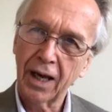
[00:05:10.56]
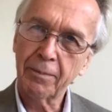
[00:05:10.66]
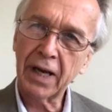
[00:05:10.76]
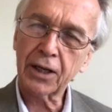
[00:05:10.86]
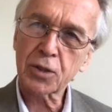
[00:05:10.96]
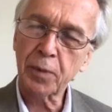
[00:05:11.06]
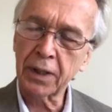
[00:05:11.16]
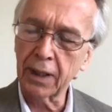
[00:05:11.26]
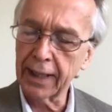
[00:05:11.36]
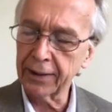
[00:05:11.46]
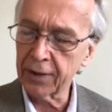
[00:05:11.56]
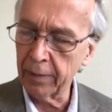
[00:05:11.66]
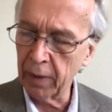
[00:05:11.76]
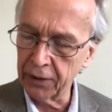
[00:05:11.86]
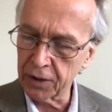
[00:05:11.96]
I'm not going to spend a lot of
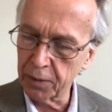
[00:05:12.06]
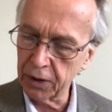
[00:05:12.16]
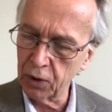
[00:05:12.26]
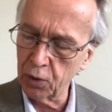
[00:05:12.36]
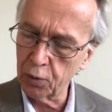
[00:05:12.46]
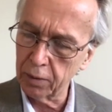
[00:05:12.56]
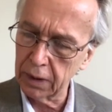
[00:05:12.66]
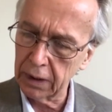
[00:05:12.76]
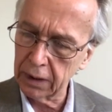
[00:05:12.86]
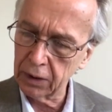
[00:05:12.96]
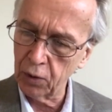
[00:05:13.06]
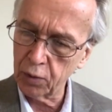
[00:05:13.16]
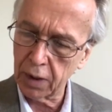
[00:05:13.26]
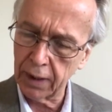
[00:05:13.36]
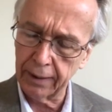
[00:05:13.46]
time on this, but you
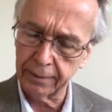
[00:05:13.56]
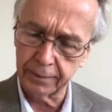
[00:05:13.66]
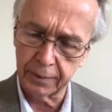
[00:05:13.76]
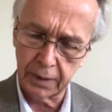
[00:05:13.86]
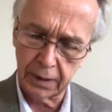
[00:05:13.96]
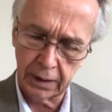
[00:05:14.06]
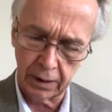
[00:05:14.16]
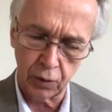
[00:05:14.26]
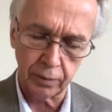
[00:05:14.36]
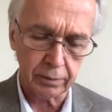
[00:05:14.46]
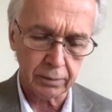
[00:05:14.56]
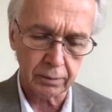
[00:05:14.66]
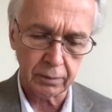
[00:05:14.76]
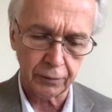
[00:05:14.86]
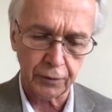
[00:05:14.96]
in a
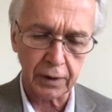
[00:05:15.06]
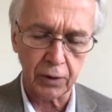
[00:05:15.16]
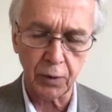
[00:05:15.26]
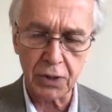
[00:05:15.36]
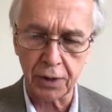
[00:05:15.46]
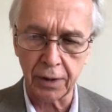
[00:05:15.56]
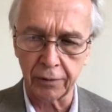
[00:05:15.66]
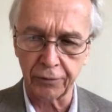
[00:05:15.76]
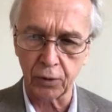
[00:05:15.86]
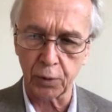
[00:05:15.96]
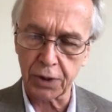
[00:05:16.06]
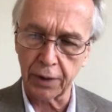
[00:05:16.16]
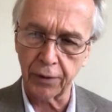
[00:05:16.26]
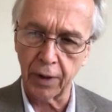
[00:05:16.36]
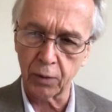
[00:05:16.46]
fairly recent interview, which I
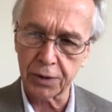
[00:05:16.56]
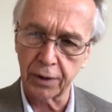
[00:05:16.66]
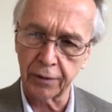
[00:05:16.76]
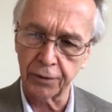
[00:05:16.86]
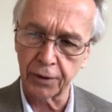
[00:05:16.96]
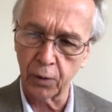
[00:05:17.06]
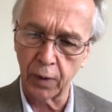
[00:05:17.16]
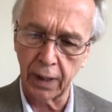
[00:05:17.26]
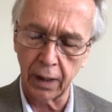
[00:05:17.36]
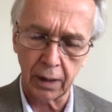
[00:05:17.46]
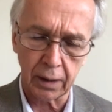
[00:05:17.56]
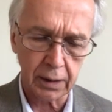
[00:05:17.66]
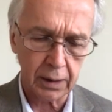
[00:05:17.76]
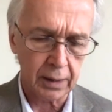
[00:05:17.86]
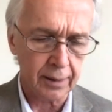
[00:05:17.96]
thought was done very well
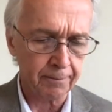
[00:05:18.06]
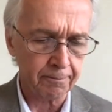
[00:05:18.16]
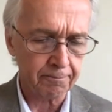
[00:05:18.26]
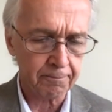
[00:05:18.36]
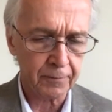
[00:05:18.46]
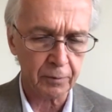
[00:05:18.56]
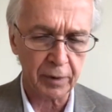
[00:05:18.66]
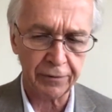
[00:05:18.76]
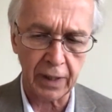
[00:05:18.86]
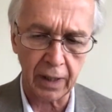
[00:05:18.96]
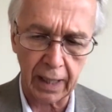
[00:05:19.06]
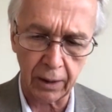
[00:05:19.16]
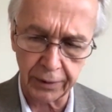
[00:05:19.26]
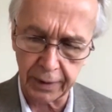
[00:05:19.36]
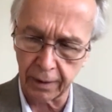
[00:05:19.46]
from a fella
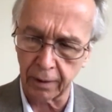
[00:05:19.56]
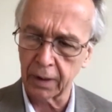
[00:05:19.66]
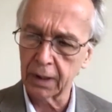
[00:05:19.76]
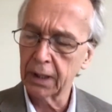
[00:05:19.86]
out there,